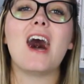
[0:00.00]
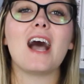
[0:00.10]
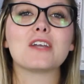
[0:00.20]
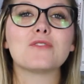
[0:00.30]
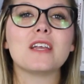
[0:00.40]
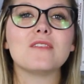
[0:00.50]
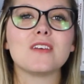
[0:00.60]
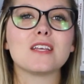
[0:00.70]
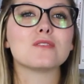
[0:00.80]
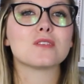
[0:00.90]
I create
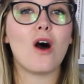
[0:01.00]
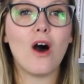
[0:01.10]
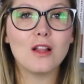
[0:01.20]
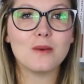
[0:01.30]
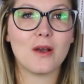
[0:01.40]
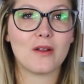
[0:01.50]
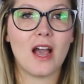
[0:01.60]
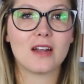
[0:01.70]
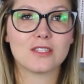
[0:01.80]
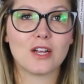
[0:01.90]
videos all about
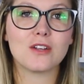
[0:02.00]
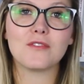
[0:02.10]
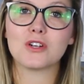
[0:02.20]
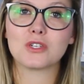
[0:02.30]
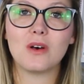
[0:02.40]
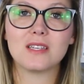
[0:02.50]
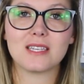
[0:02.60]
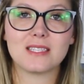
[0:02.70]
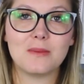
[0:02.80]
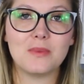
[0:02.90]
how to start your virtual
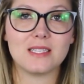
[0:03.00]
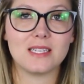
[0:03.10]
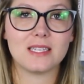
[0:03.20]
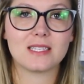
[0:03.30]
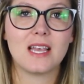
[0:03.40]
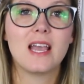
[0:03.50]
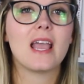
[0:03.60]
assistant business,